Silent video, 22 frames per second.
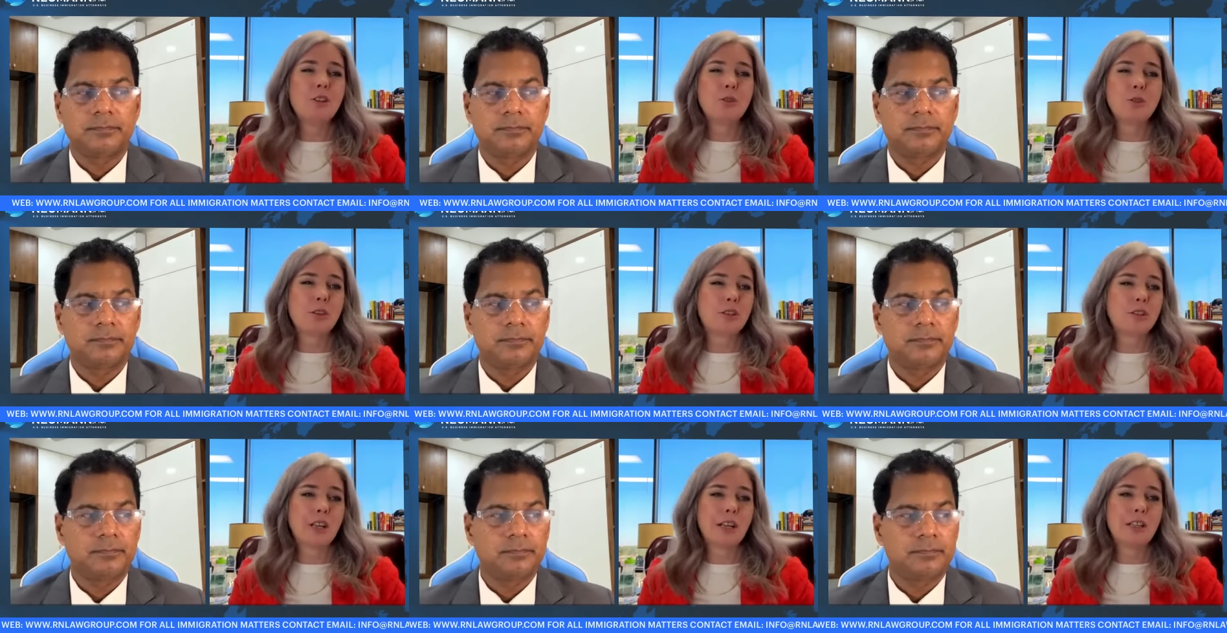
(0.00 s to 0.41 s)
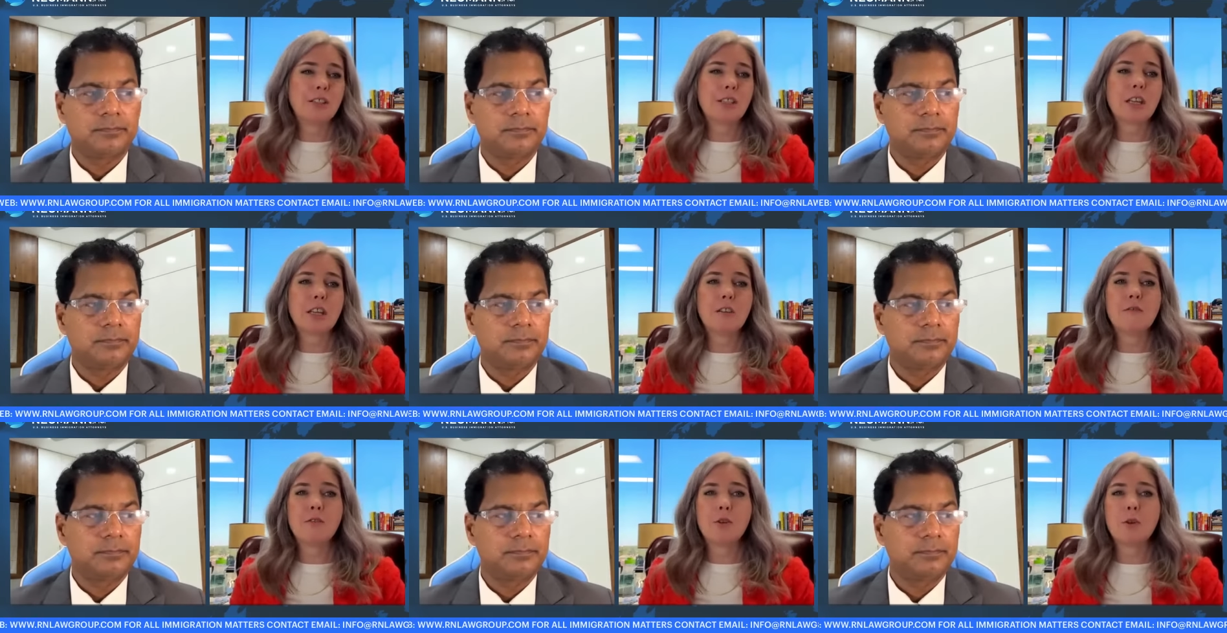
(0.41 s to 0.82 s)
Speaker 1: So it
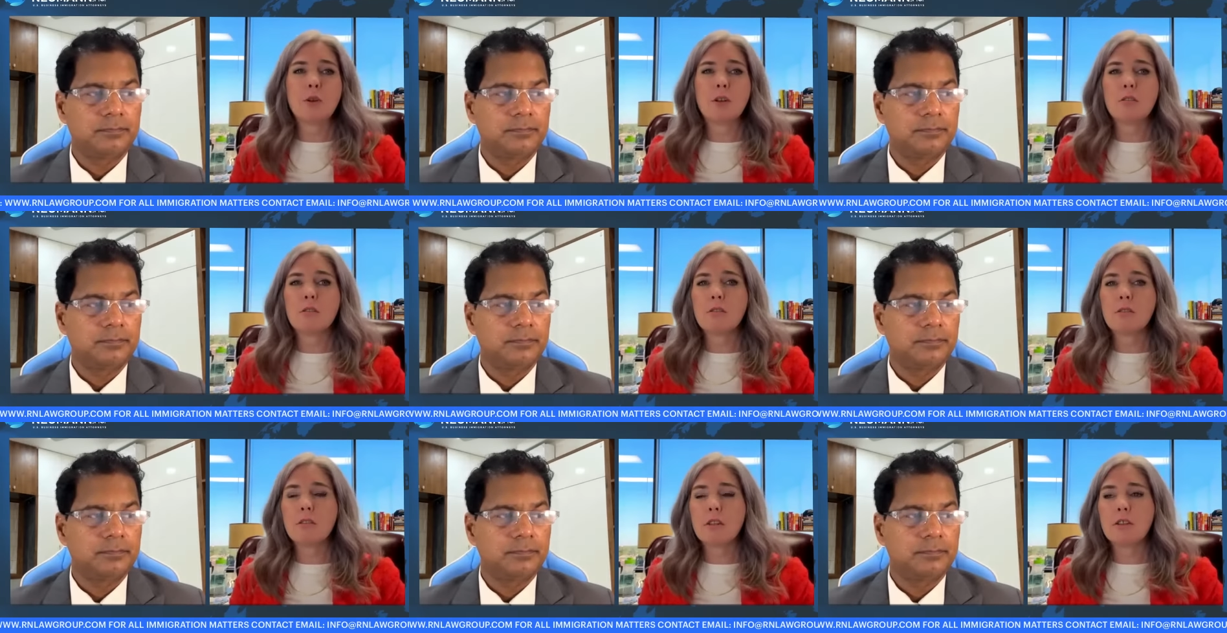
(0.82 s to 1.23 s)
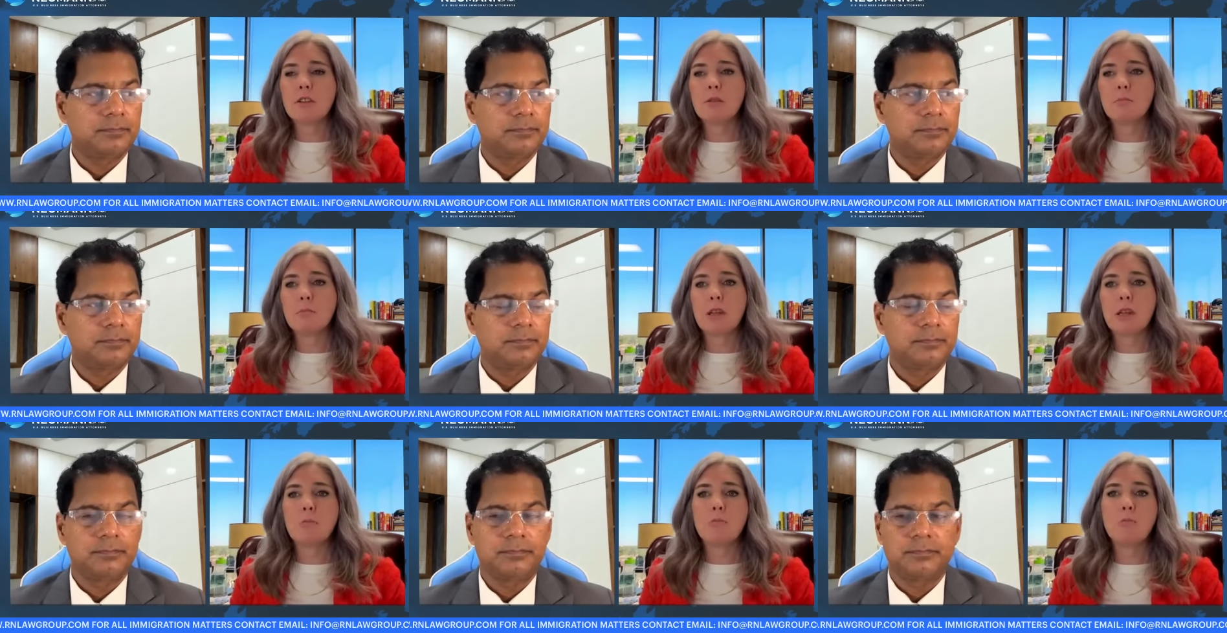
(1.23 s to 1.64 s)
does give you a
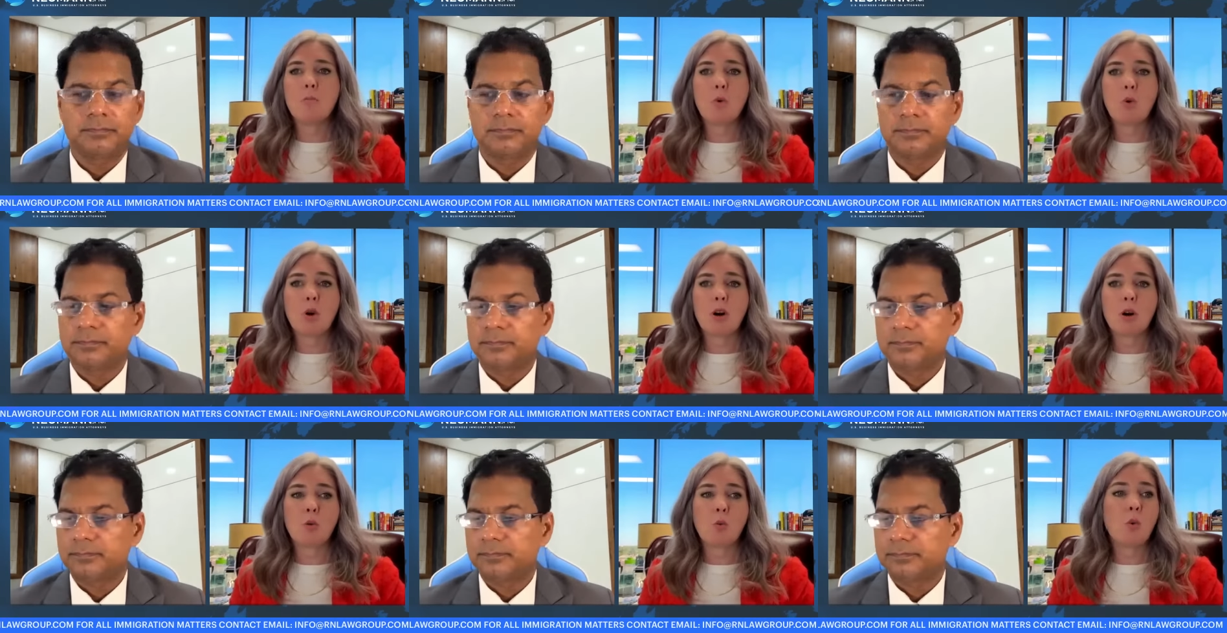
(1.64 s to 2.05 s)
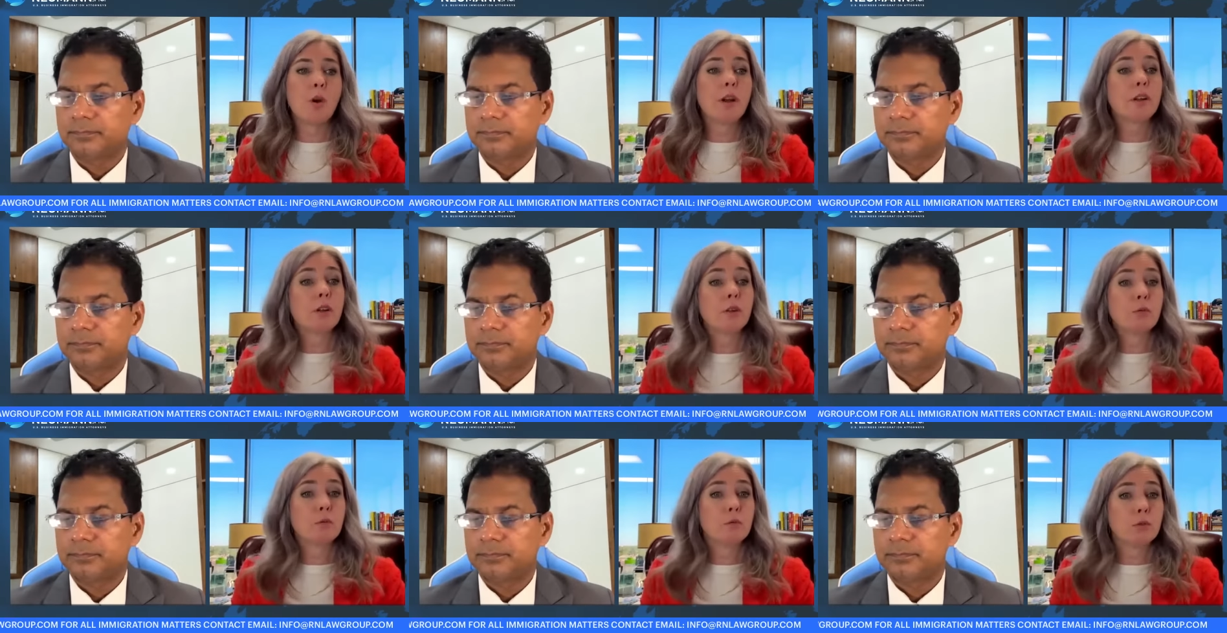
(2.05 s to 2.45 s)
little bit more
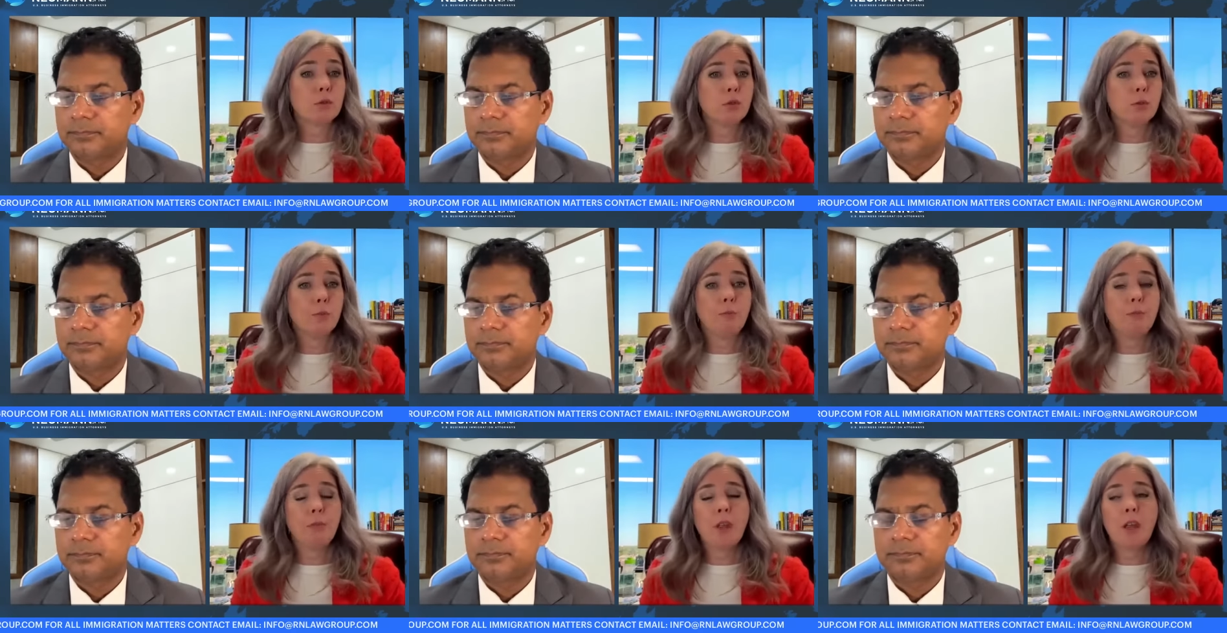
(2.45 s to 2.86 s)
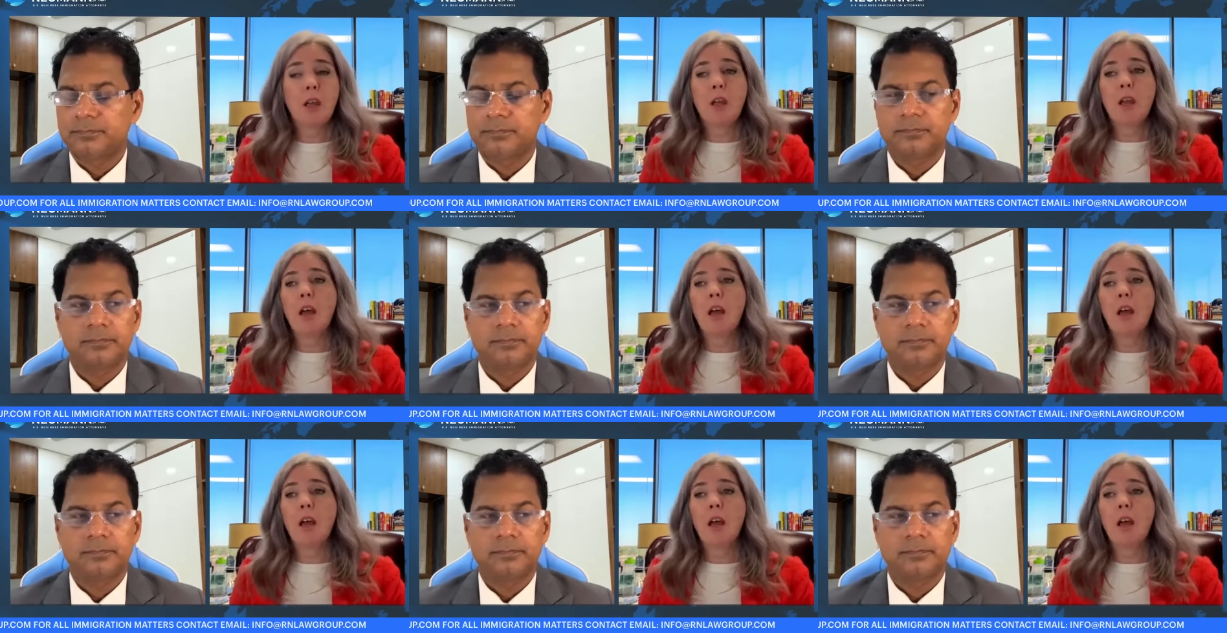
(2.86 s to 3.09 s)
wiggle room,